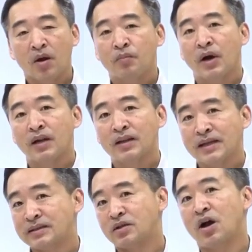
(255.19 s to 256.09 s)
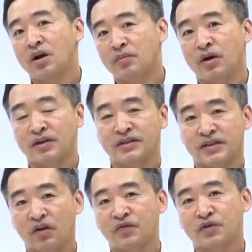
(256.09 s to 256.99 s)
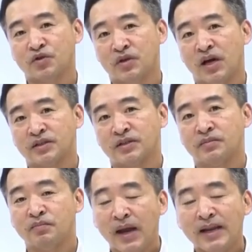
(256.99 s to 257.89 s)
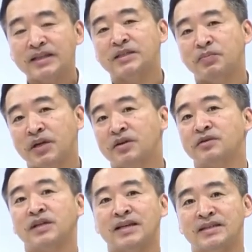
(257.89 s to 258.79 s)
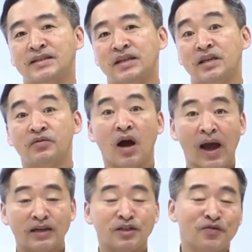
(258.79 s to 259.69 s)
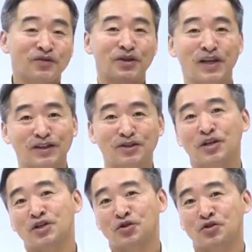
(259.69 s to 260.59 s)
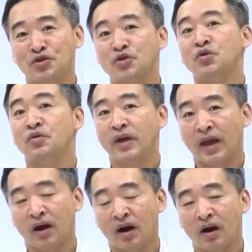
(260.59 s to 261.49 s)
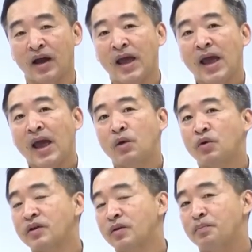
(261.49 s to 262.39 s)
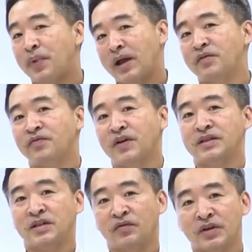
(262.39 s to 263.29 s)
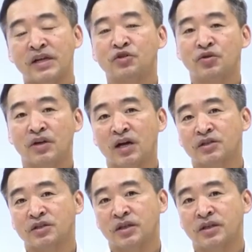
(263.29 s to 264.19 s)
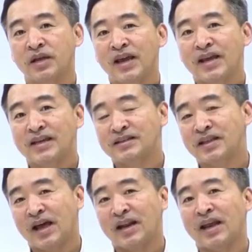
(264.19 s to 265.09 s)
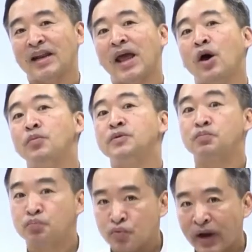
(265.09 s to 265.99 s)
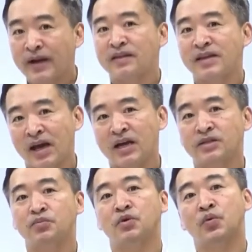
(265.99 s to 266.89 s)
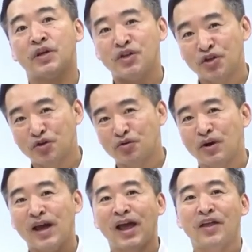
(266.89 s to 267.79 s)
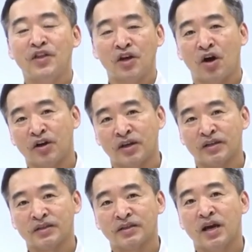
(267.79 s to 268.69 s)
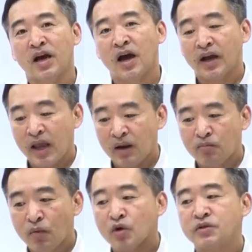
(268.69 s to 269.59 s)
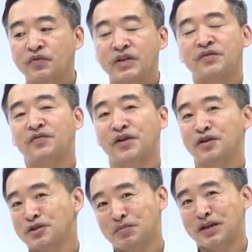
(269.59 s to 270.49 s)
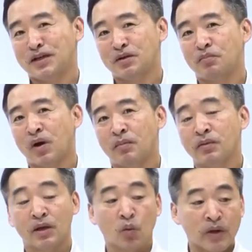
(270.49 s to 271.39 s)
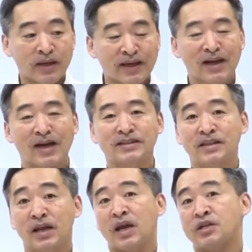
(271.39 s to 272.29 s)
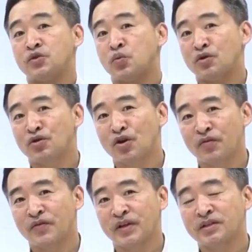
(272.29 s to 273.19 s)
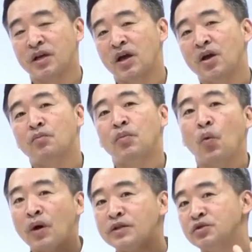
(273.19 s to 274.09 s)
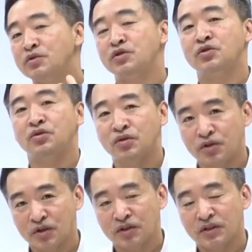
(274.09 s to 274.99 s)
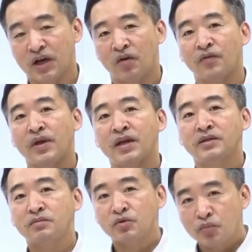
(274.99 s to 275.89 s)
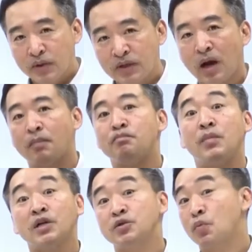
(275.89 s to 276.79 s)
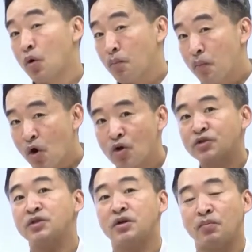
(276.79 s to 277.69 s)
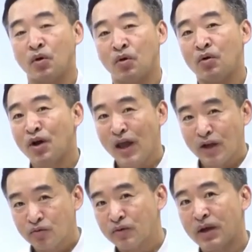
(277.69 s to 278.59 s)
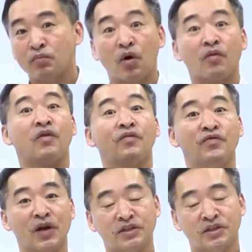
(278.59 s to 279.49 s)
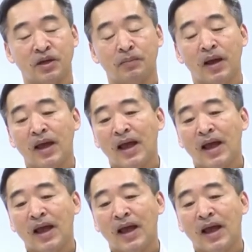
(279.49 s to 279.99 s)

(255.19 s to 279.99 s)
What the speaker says: But let's talk about a self-introduction. Many speakers I see actually forget to introduce who they are. And one of the benefits of an introduction is that it helps break the ice between you and the audience. Again, most of us fear speaking in public. We get on stage, we're nervous, but once you introduce yourself, you become much more personable and create more of a friendship.